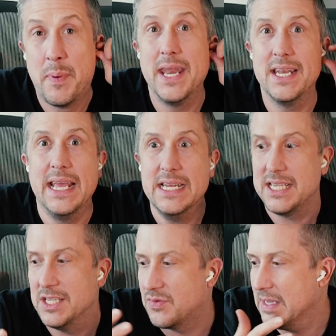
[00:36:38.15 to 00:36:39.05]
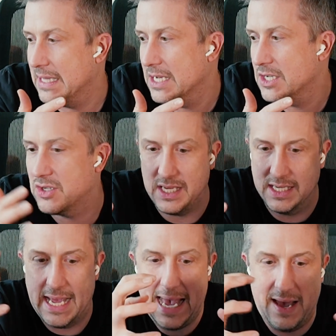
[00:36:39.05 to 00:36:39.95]
But it's really
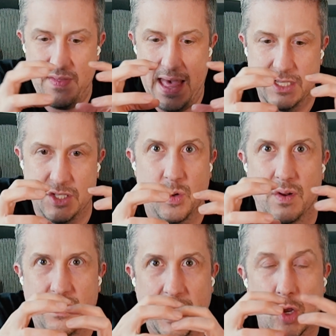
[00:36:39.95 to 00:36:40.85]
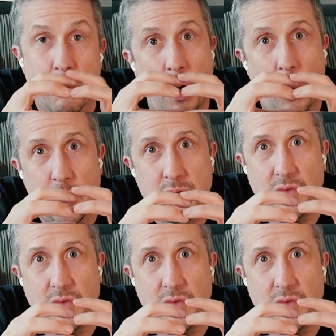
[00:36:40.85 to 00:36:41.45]
interesting to have that sort of like you're both